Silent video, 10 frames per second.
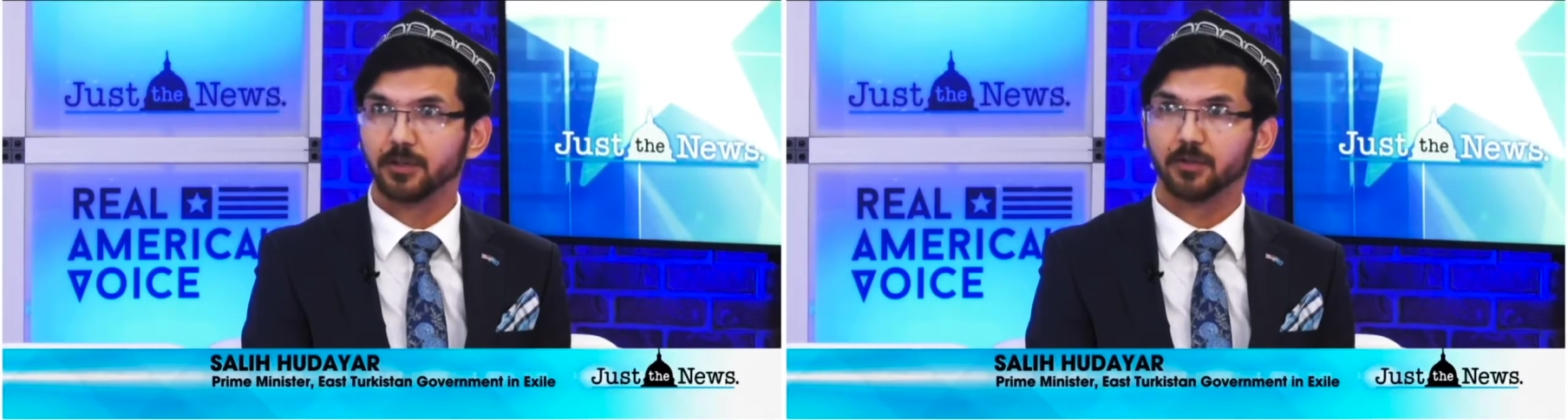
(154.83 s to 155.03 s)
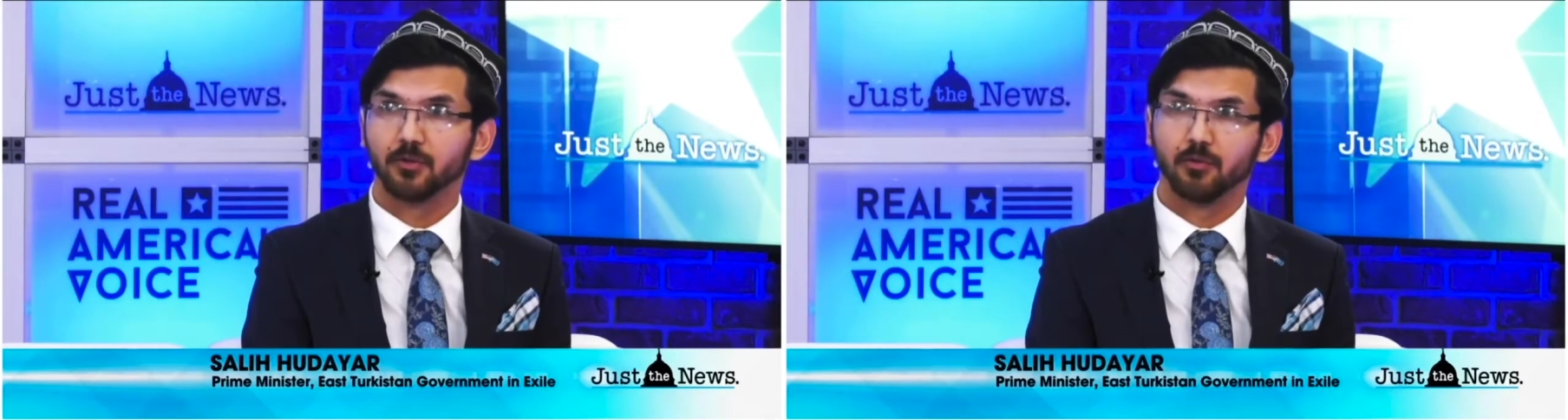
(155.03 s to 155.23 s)

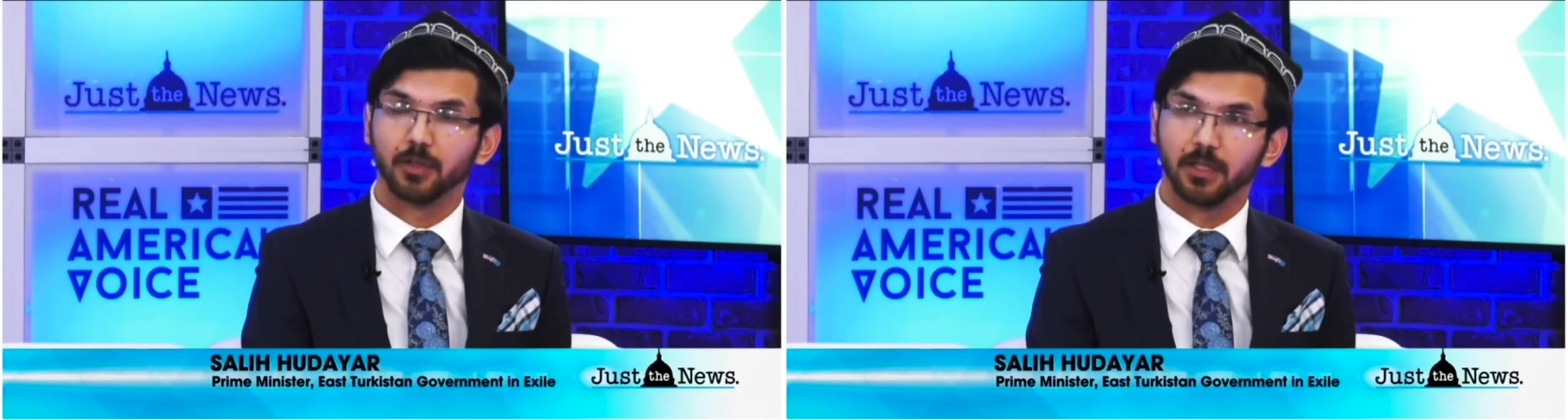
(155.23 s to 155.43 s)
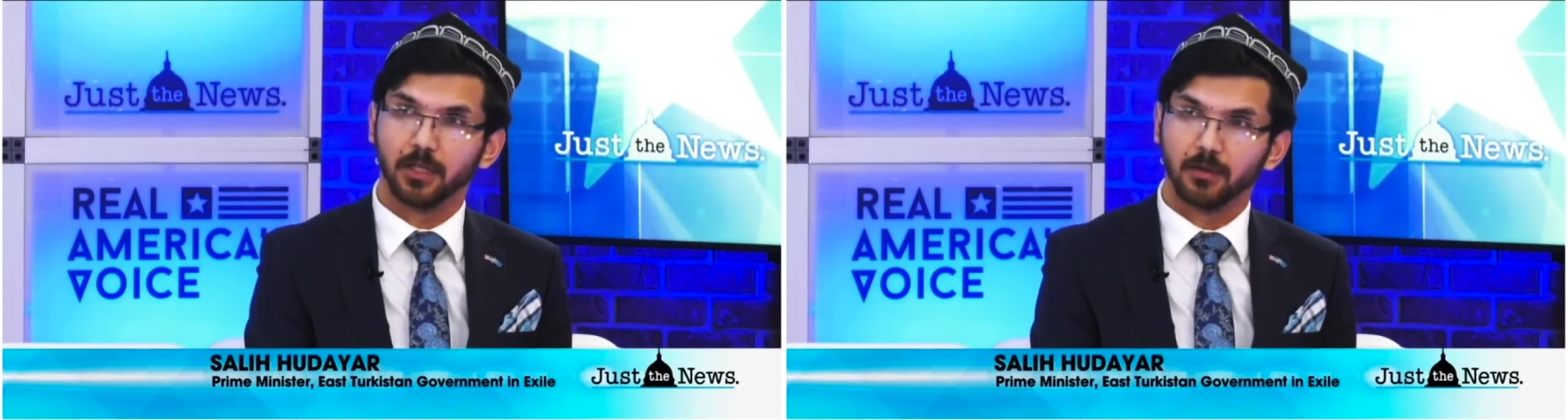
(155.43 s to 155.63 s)
to
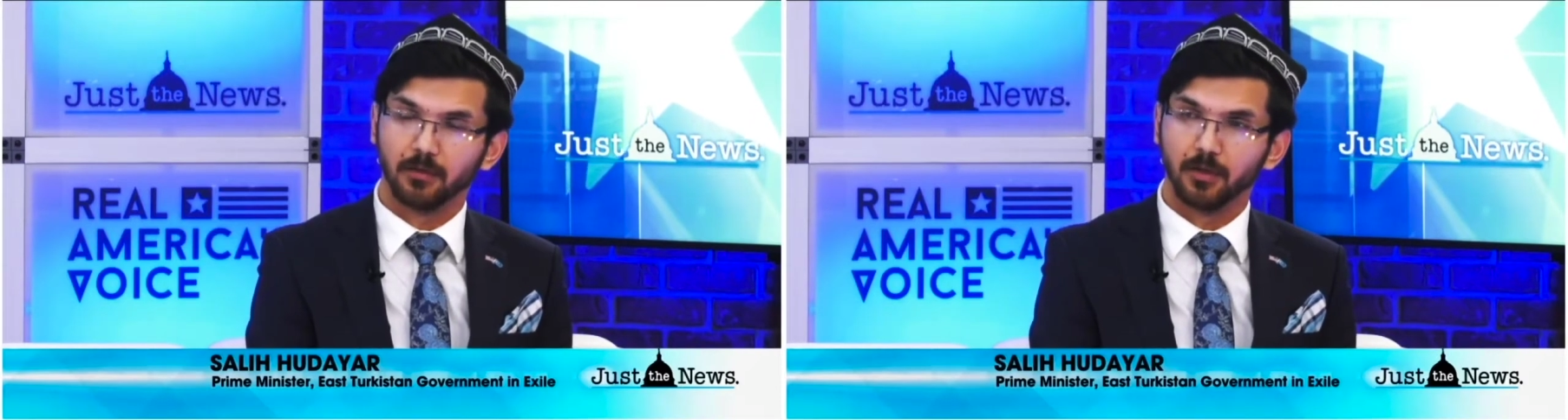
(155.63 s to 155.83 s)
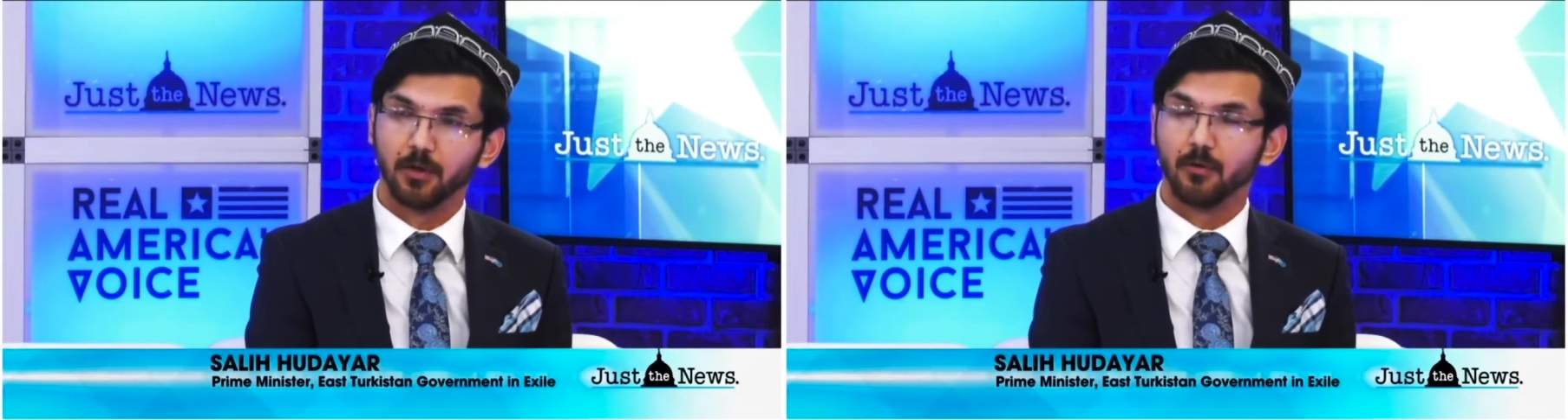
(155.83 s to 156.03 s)
working,
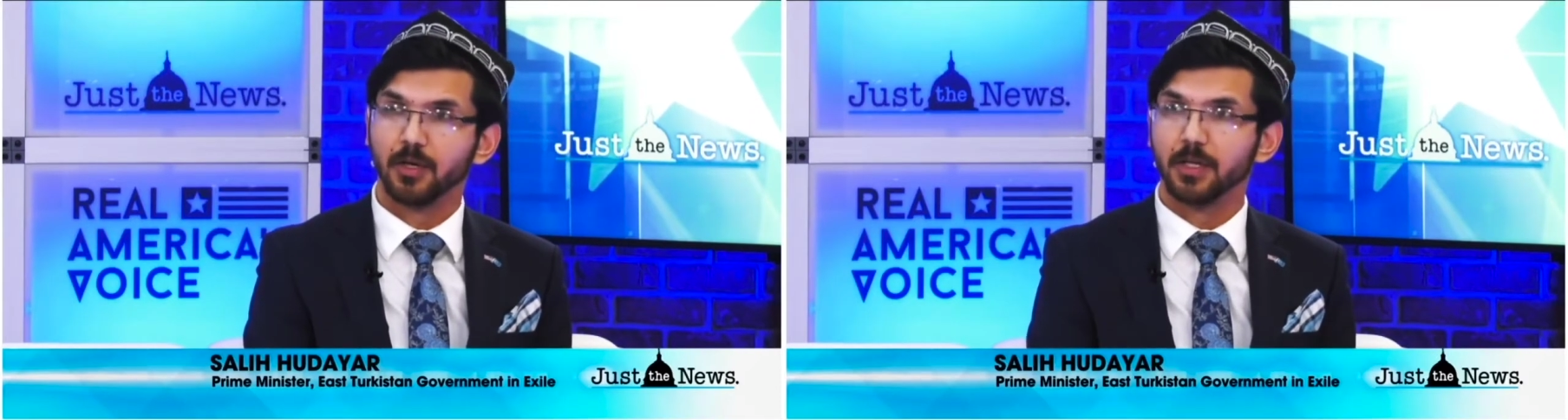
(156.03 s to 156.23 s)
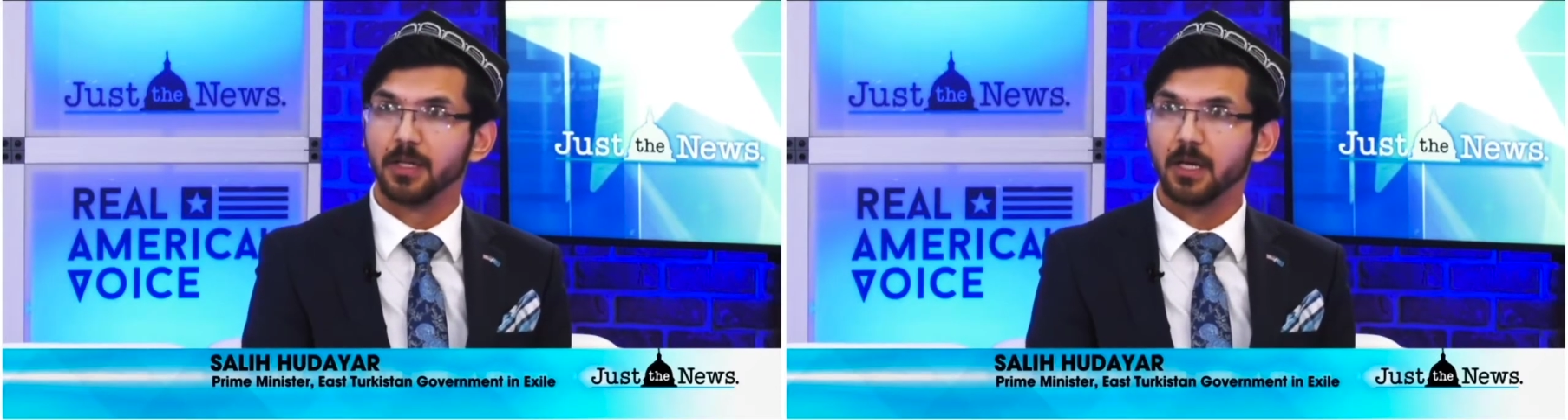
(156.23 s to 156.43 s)
you know,
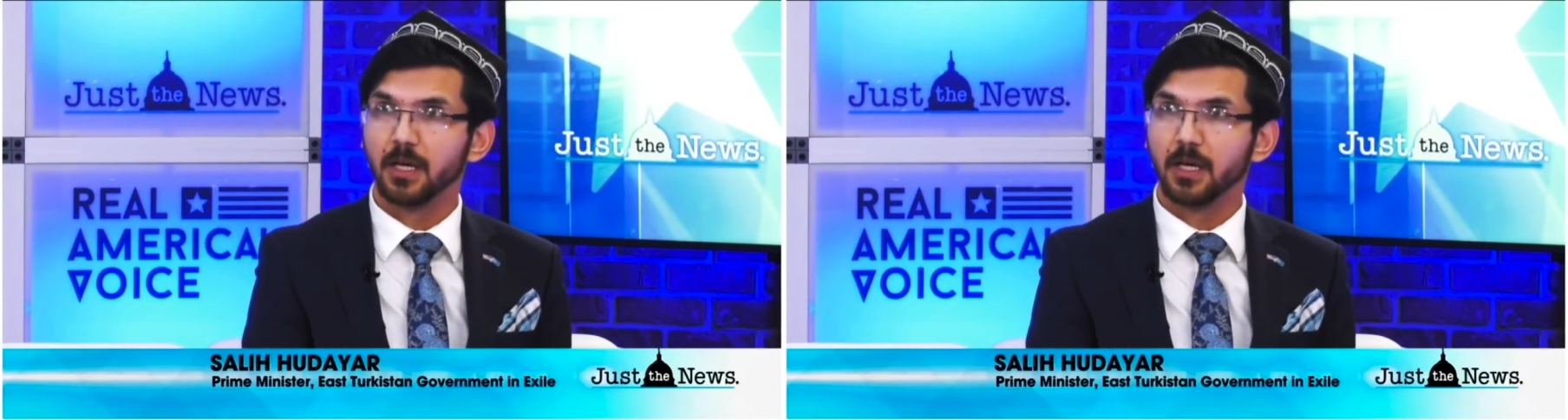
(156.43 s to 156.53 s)
in